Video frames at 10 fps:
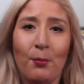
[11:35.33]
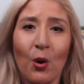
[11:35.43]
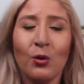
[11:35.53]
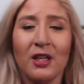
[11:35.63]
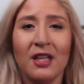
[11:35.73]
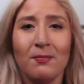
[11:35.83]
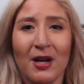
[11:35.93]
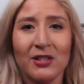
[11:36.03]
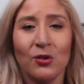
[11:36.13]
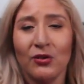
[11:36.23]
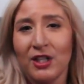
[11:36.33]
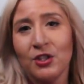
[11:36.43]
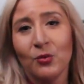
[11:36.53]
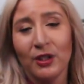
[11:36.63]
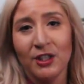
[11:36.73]
bulky muscle
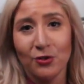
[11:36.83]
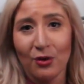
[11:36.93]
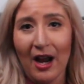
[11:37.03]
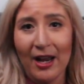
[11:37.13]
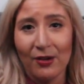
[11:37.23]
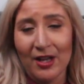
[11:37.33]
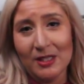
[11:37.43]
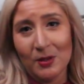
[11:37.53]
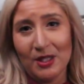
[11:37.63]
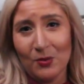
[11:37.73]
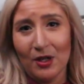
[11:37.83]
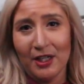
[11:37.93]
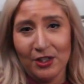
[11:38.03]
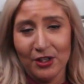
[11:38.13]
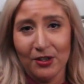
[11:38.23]
unless you're really trying or that's what you want
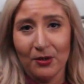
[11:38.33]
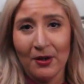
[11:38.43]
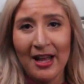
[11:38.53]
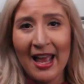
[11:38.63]
to do.